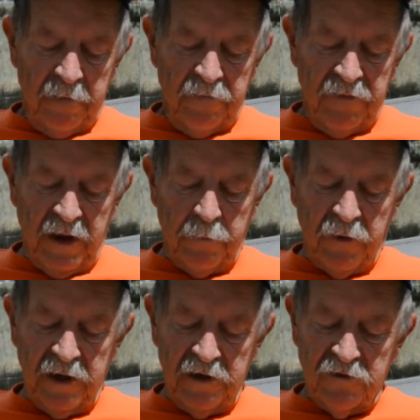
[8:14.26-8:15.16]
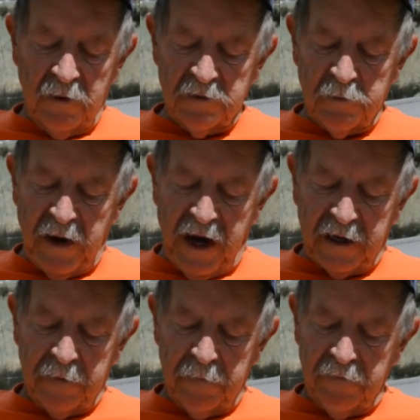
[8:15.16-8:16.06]
Then bring the drums back
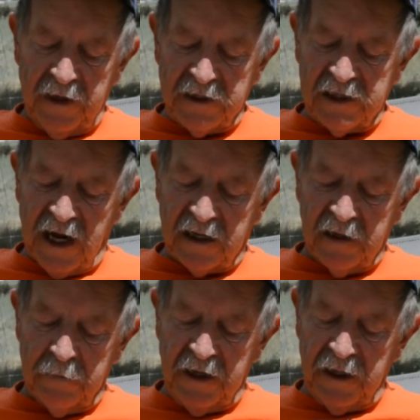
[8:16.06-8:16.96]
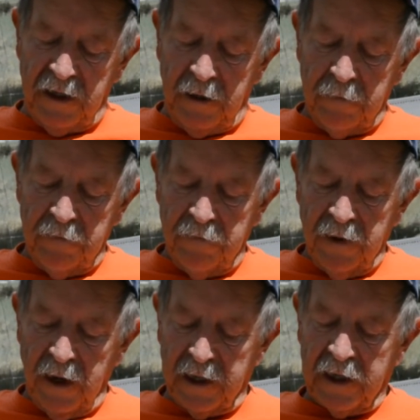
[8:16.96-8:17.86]
and stack them neatly.
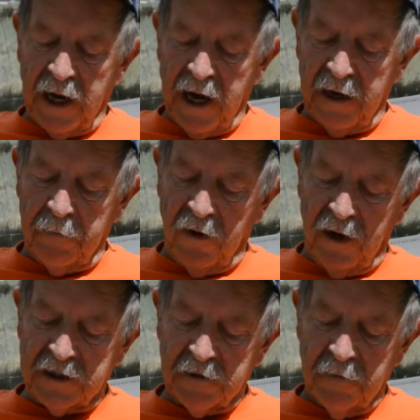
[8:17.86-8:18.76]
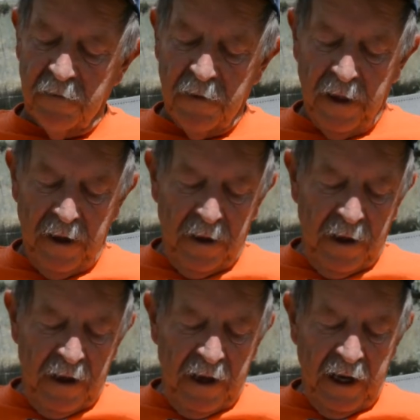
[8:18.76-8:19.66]
I got it, boss.
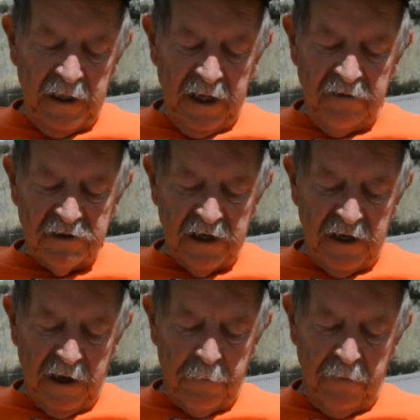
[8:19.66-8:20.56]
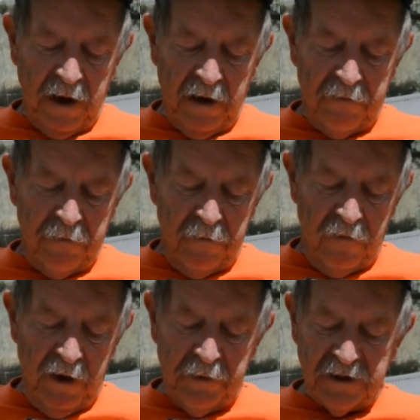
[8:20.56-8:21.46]
He leaves, and I
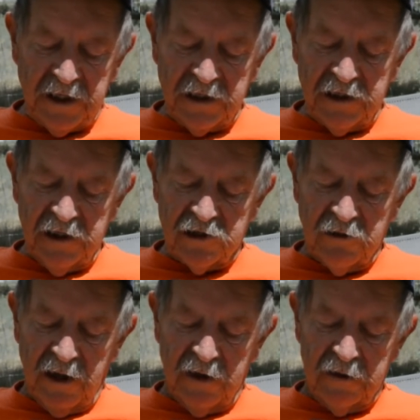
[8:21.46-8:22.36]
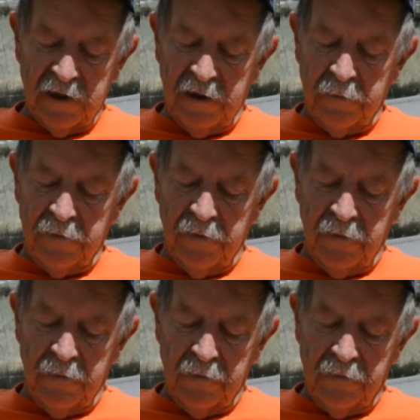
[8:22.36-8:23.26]
reposition the trailer and
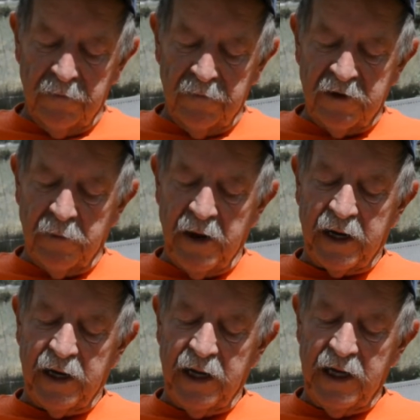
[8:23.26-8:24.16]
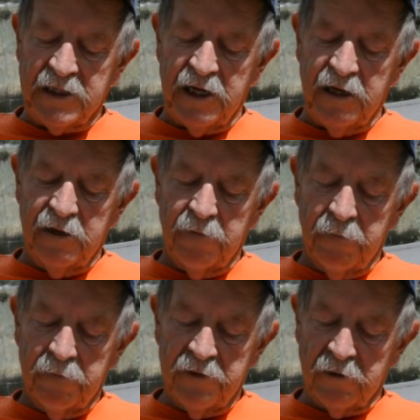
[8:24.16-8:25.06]
to make it easy
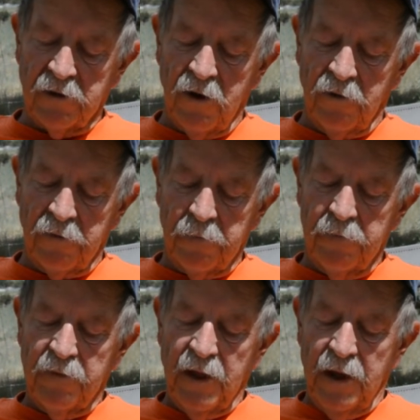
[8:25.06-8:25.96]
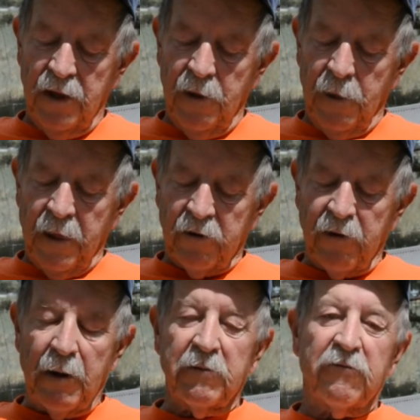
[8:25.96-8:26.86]
to load.
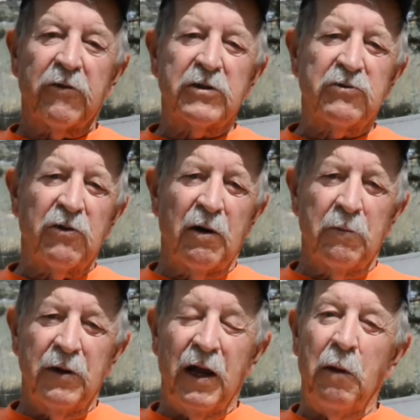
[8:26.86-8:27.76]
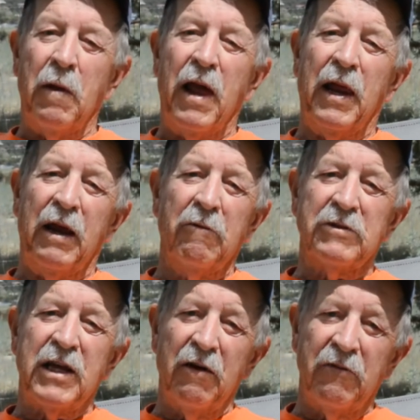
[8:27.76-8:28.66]
Grabbed the first drum, and man, it
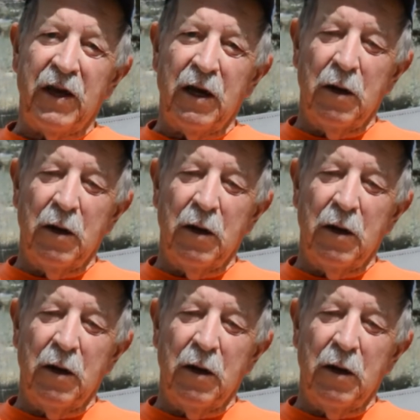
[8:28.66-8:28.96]
was heavy.